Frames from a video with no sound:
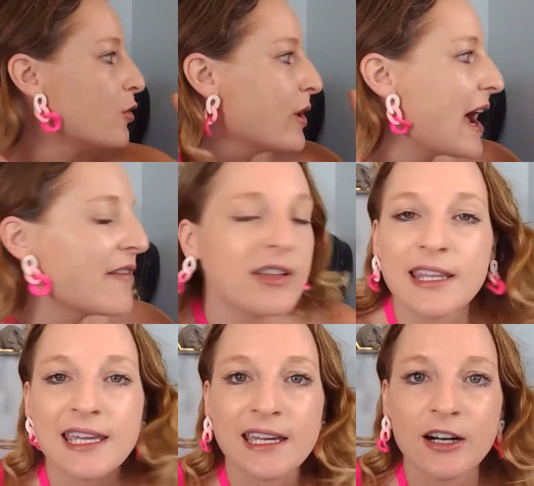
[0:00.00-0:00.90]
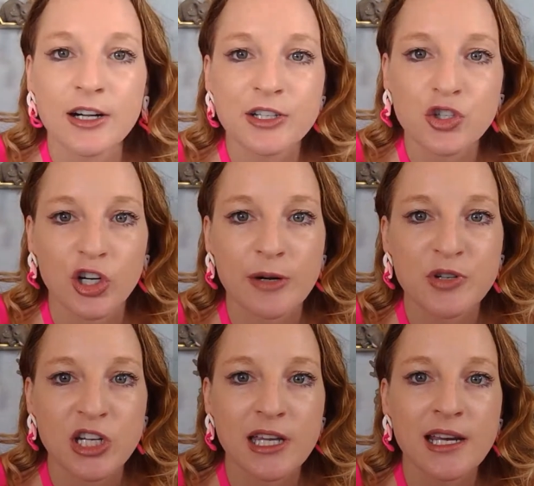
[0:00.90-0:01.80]
we have a link in our
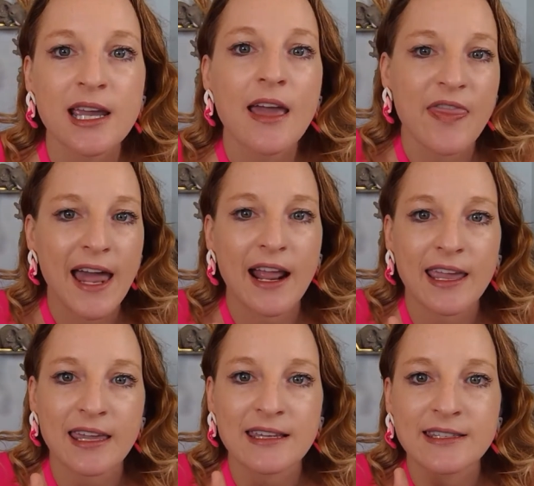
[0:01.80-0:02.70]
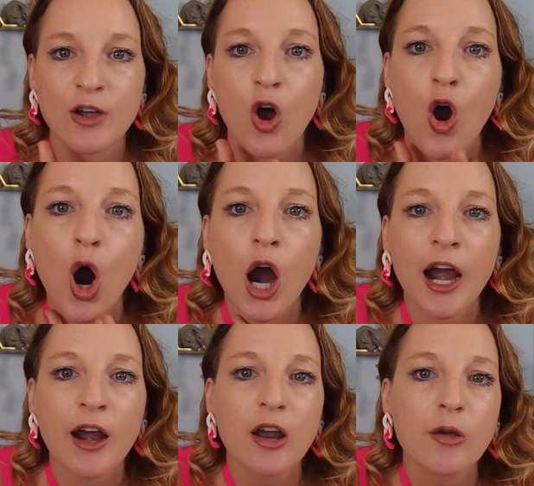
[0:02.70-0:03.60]
description that is
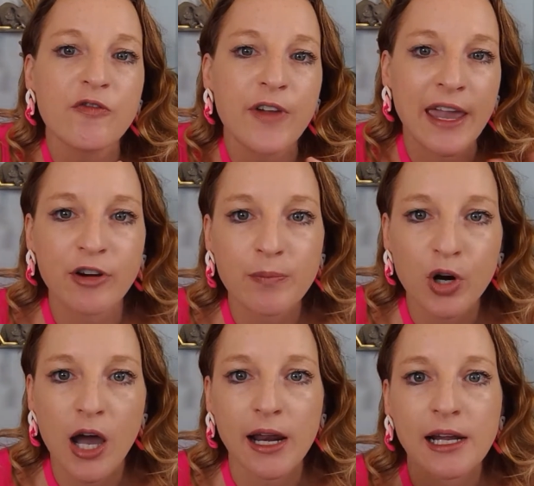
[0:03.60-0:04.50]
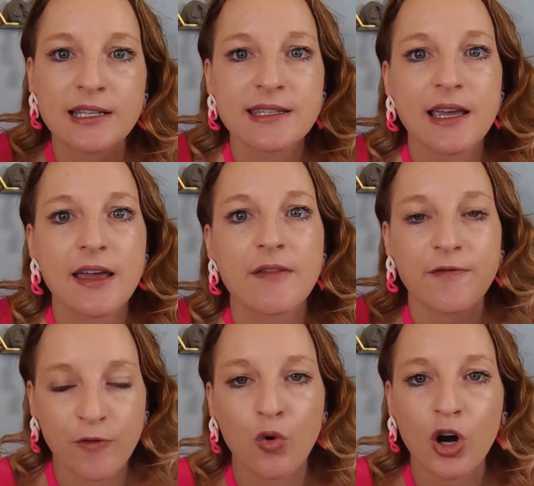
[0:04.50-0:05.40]
our favorite products
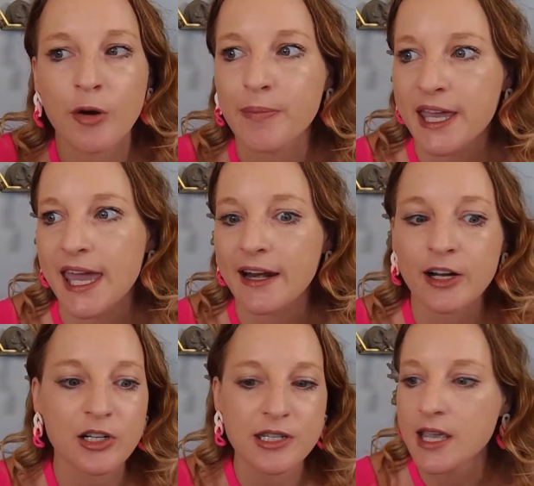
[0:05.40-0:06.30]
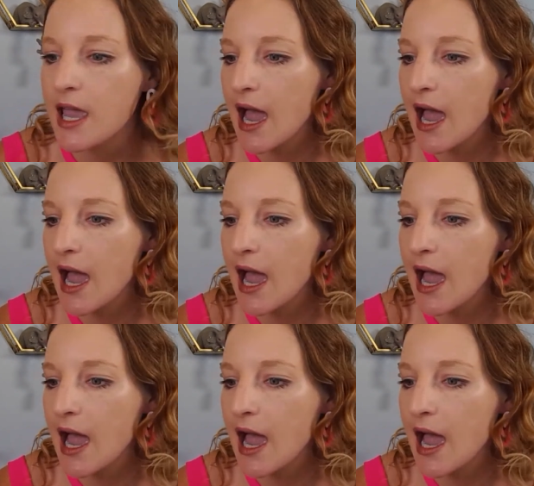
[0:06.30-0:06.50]
for beginners.